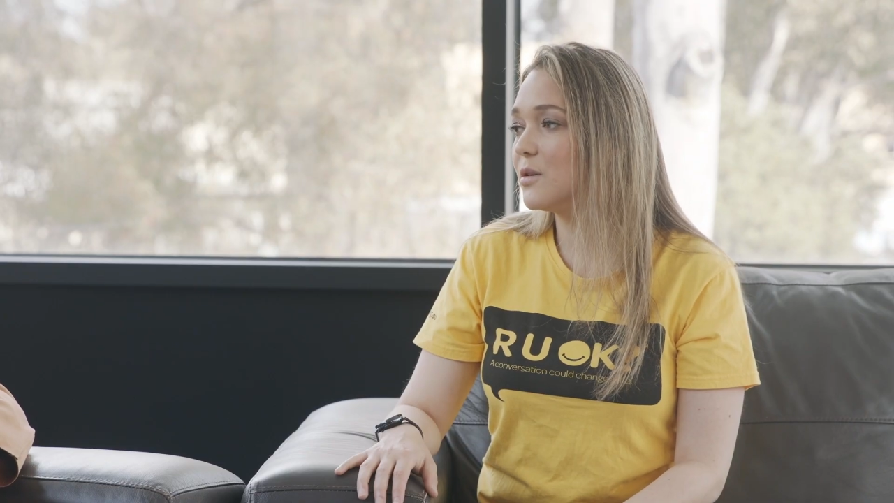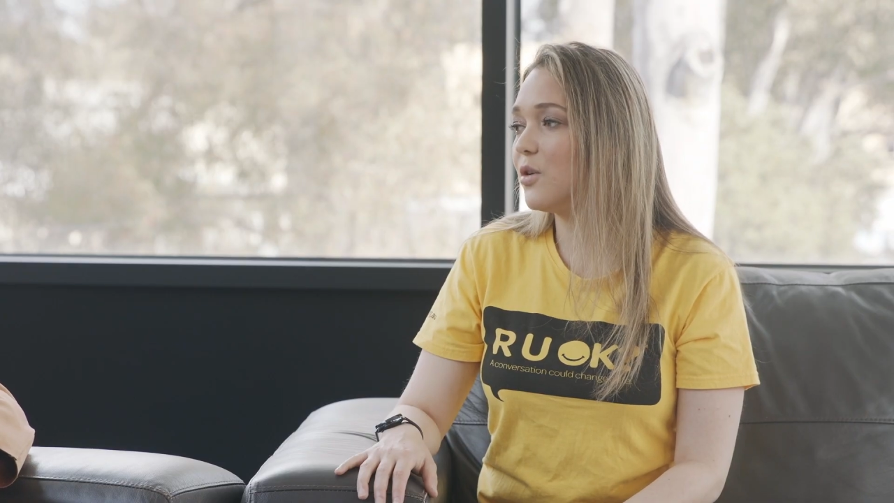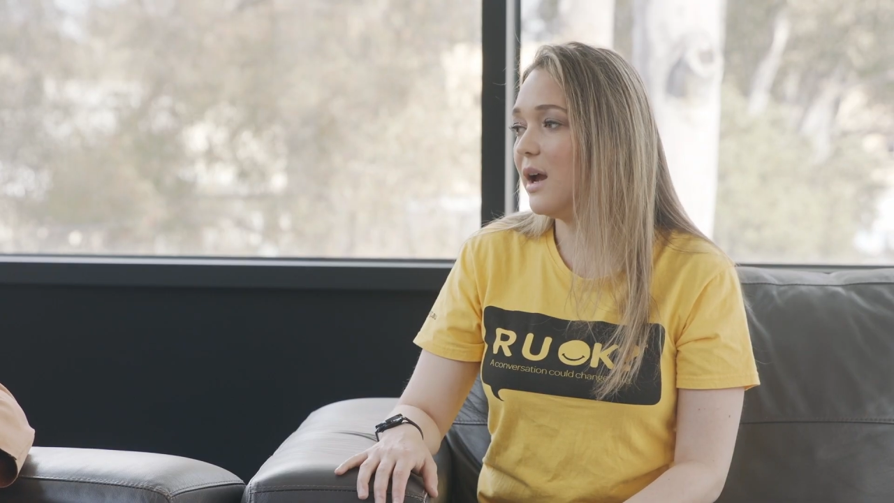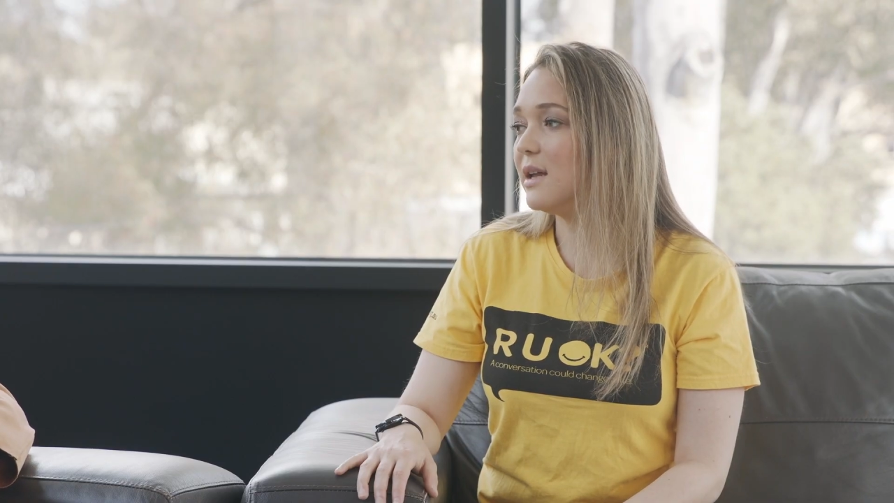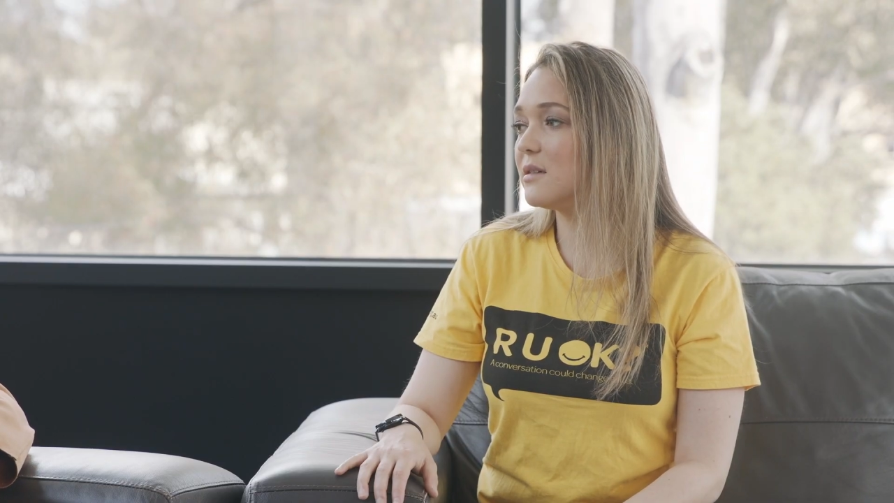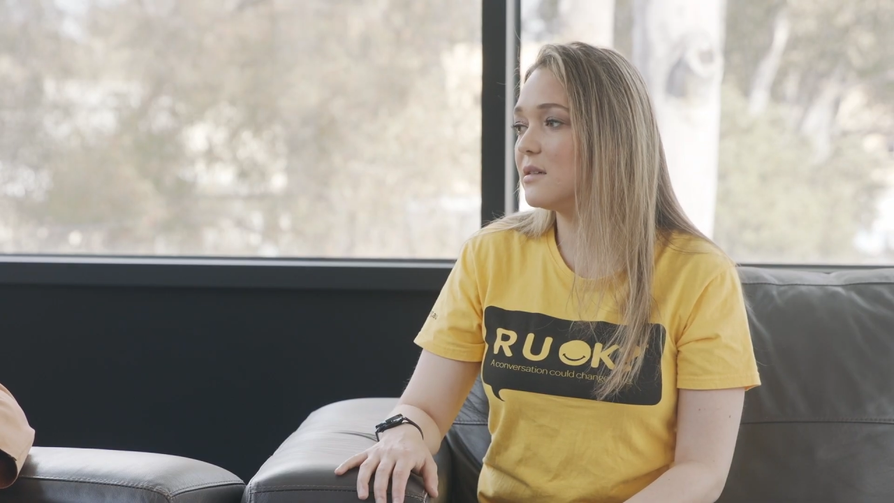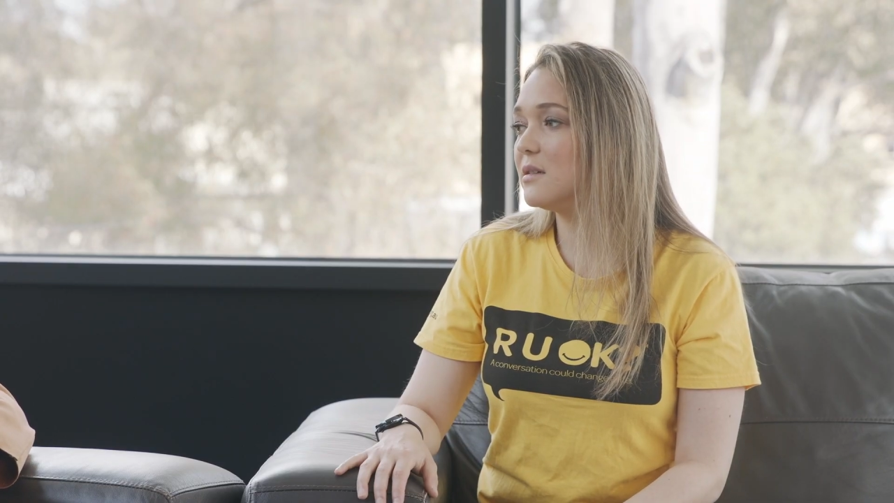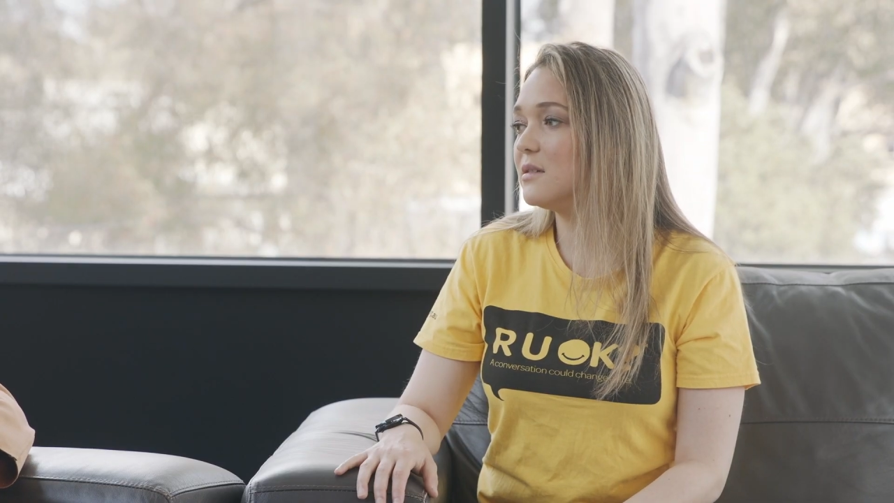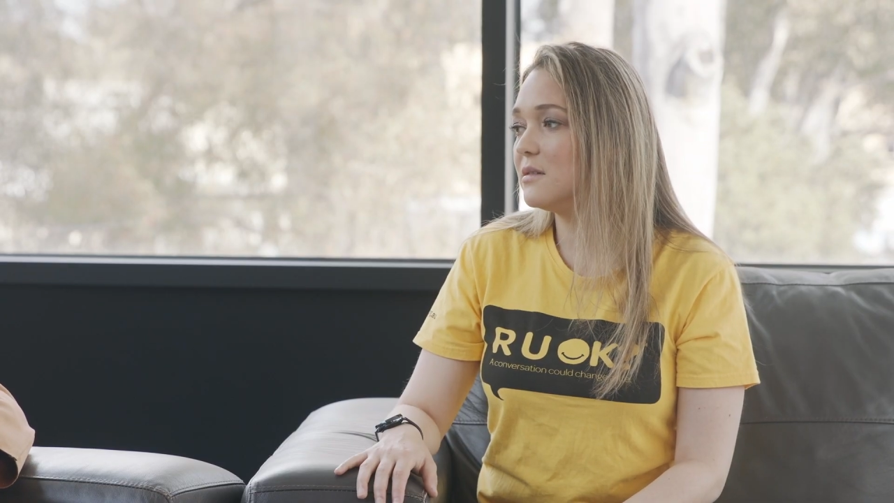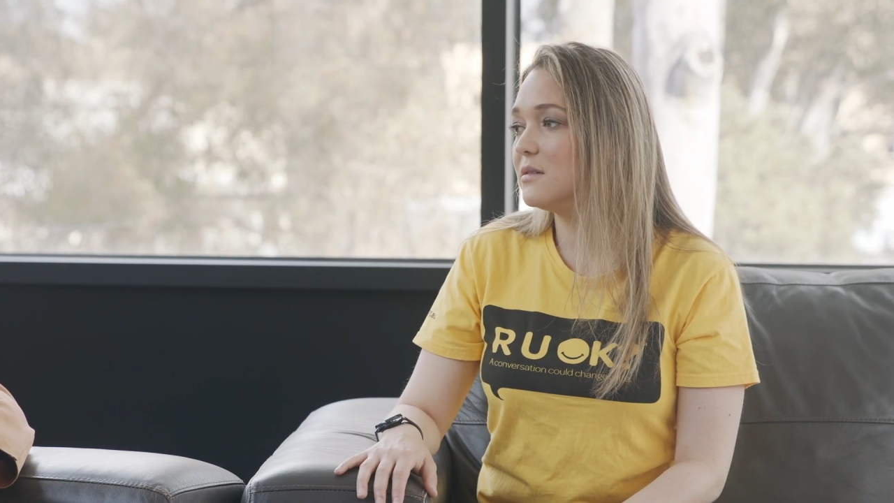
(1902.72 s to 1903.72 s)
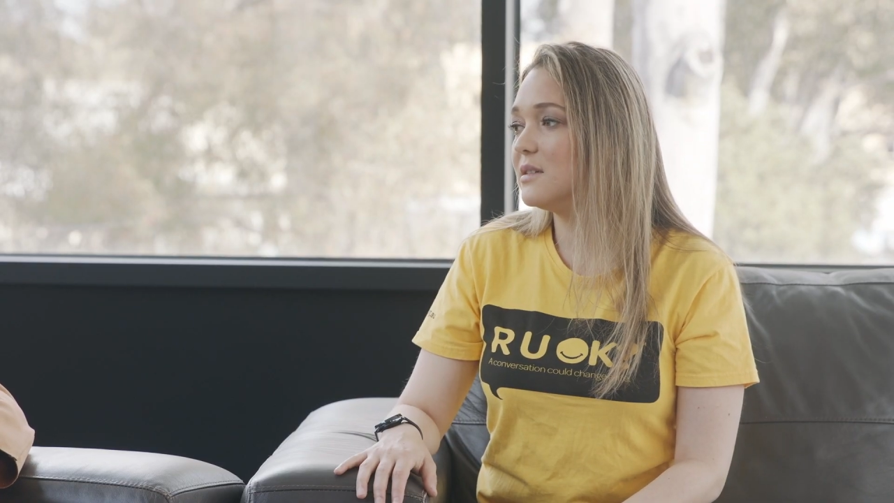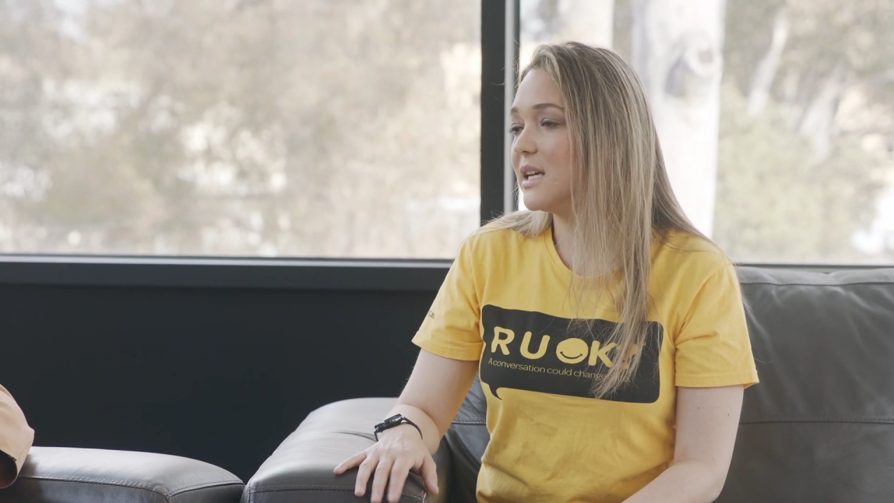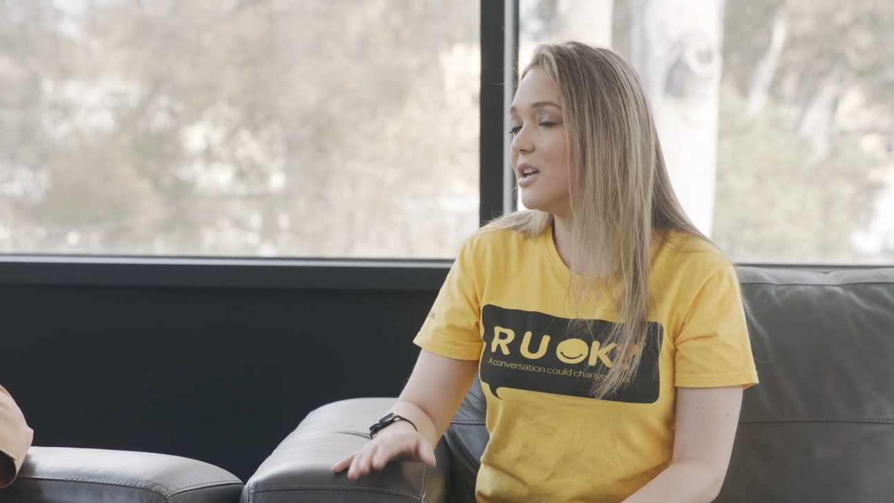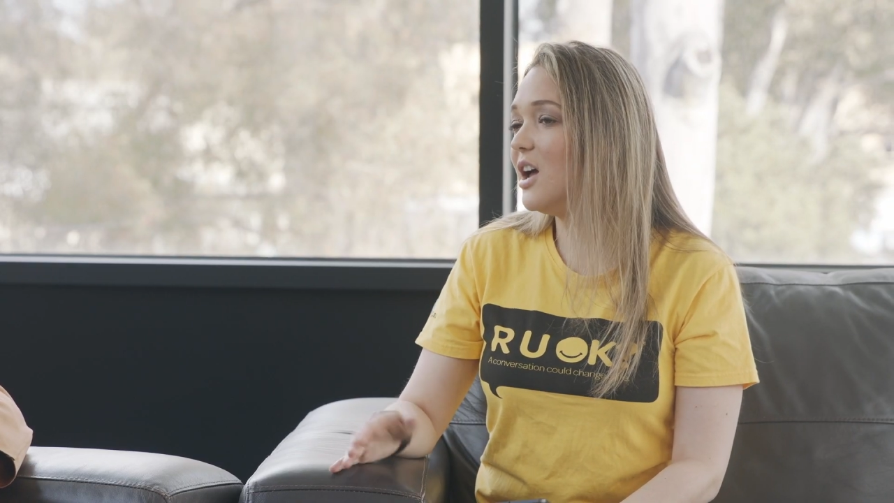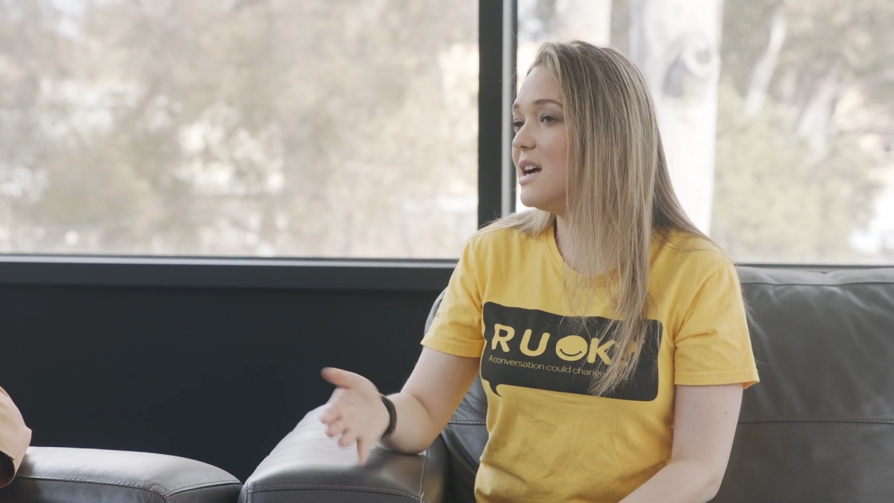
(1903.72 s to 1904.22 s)
Great.
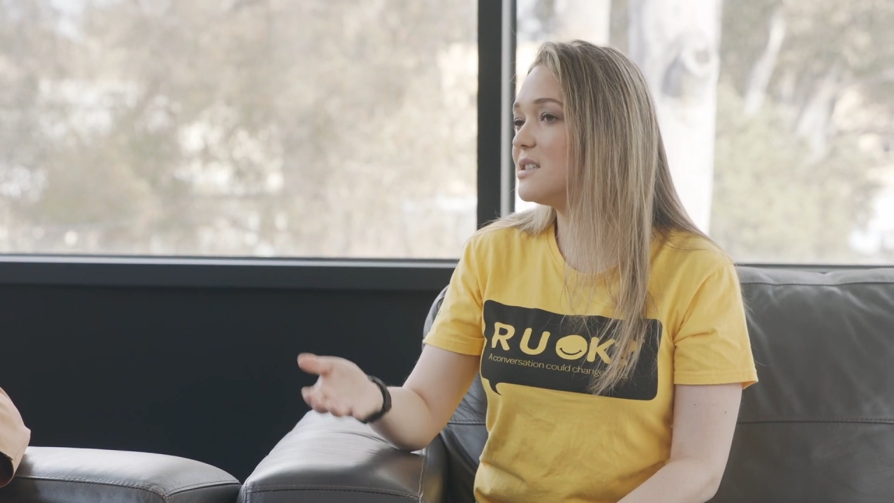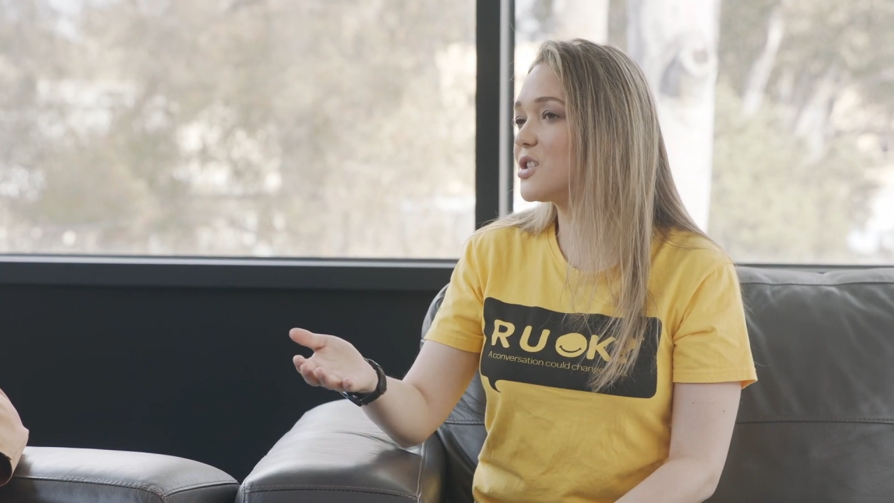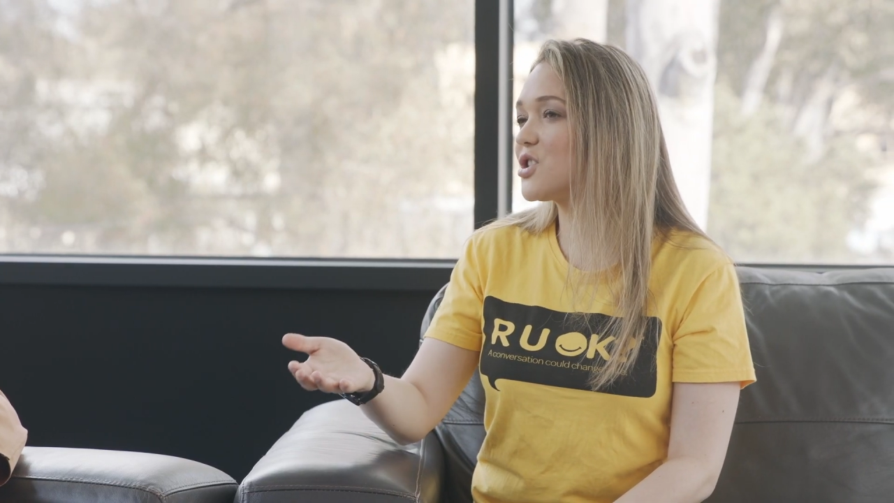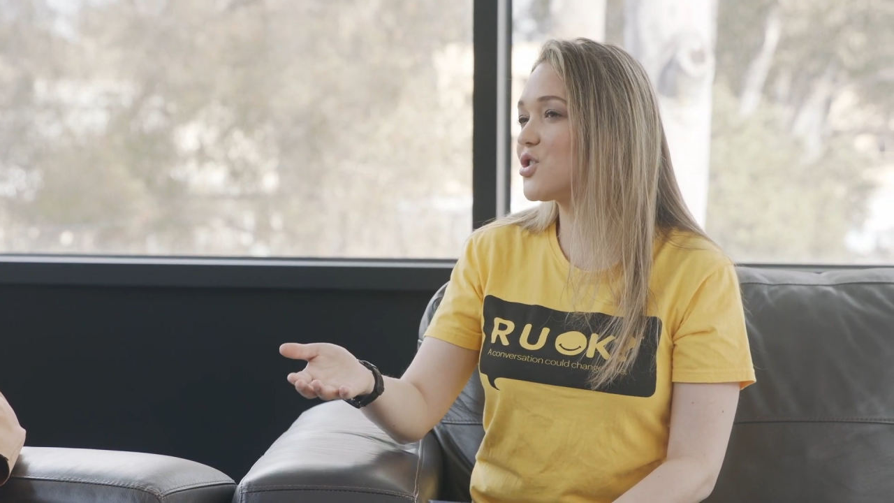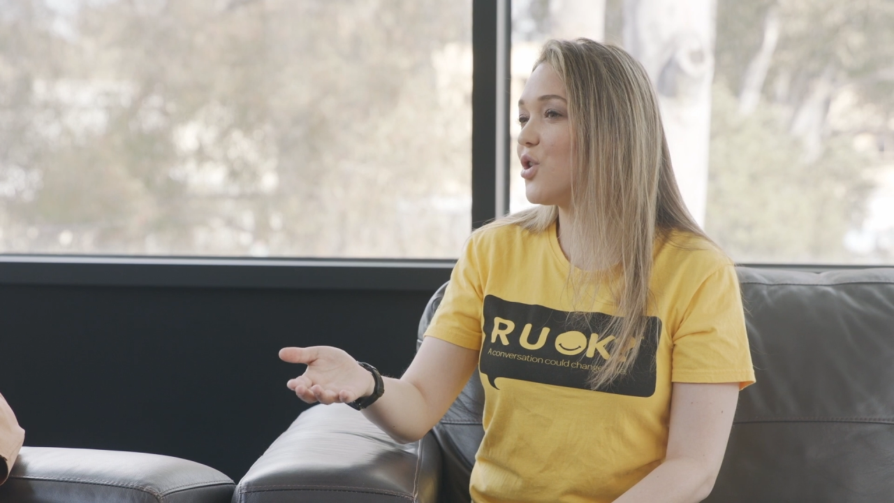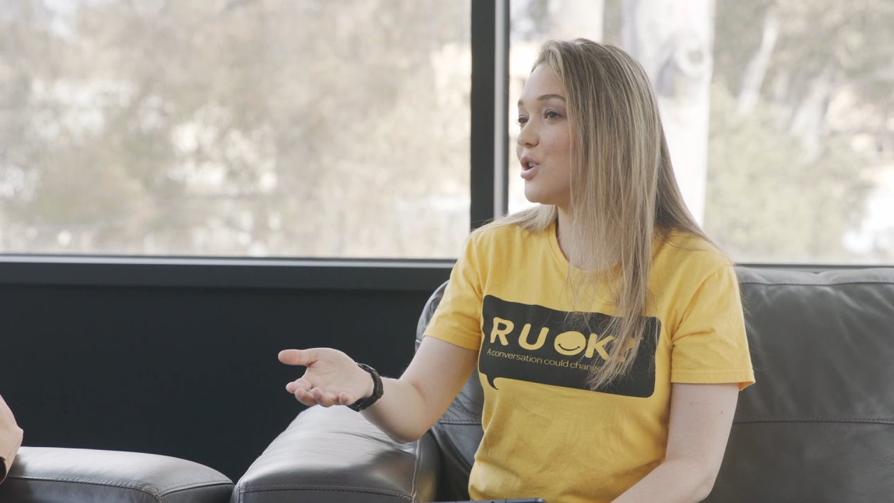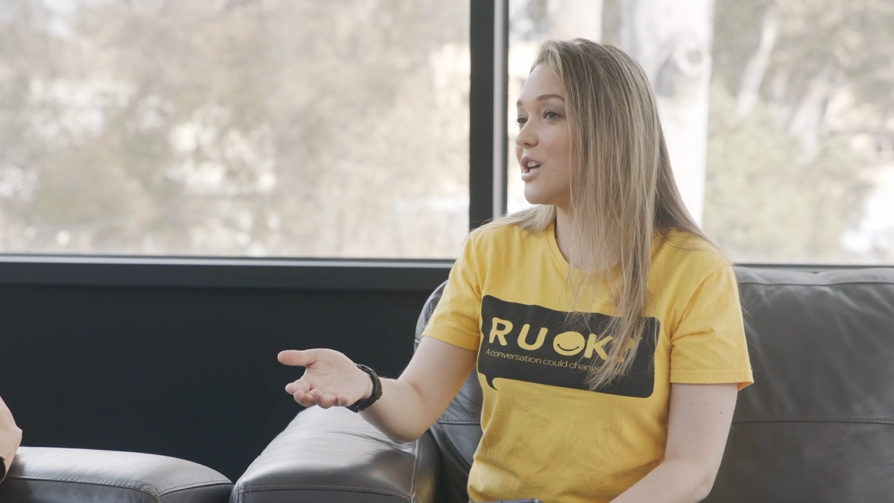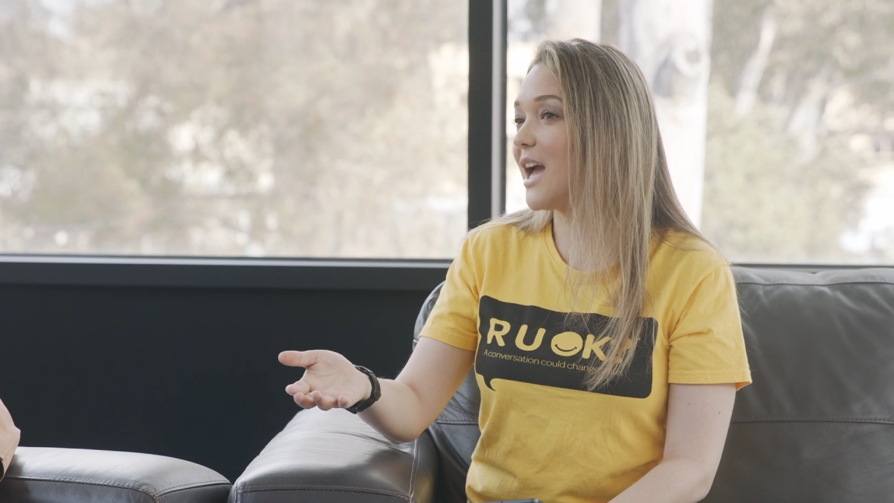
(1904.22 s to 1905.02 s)
And can I ask, Scott,